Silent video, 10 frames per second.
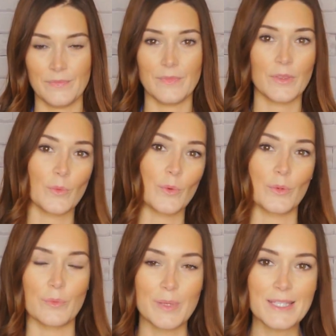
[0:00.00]
In the
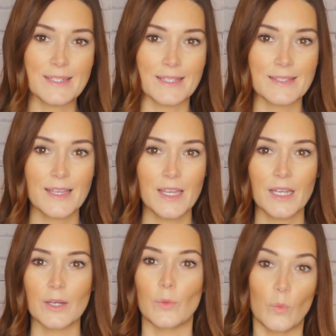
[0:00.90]
world of business,
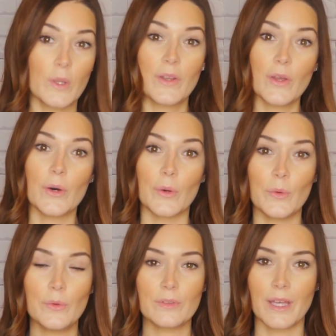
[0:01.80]
we
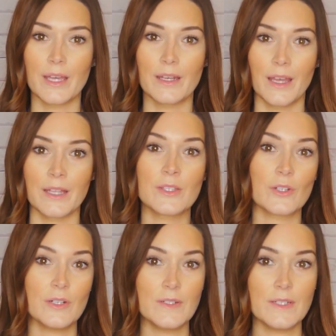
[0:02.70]
know that
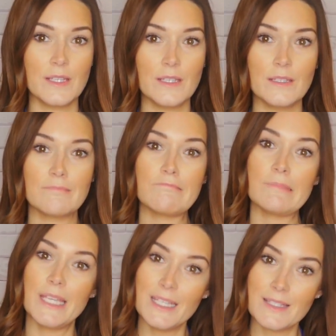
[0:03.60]
uncertainty
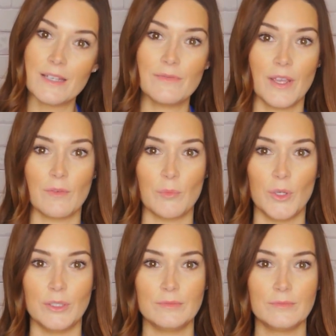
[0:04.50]
is
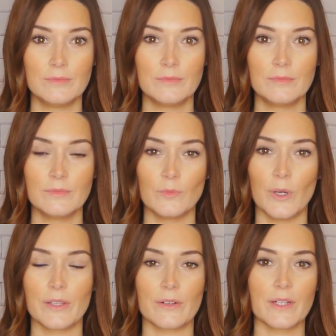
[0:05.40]
unfavorable.
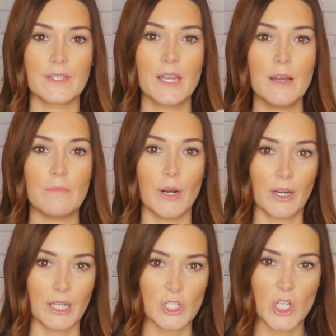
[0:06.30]
Whether it's
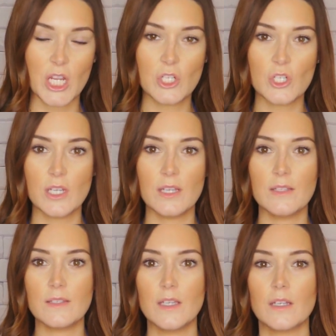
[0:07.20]
market
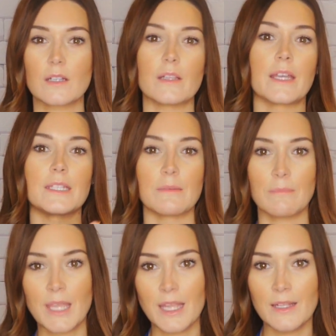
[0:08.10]
changes, client
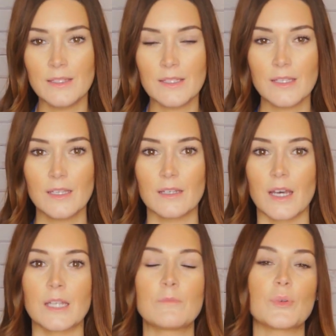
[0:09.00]
demands,
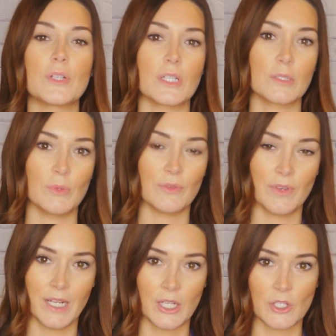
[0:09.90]
unpredictable
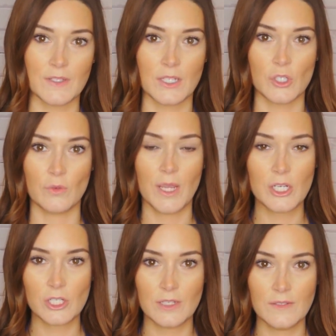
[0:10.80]
financial
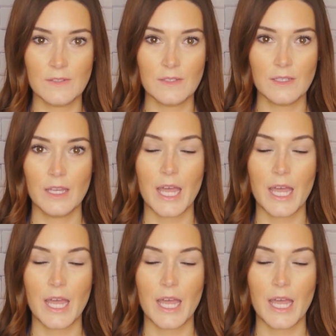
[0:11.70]
situations.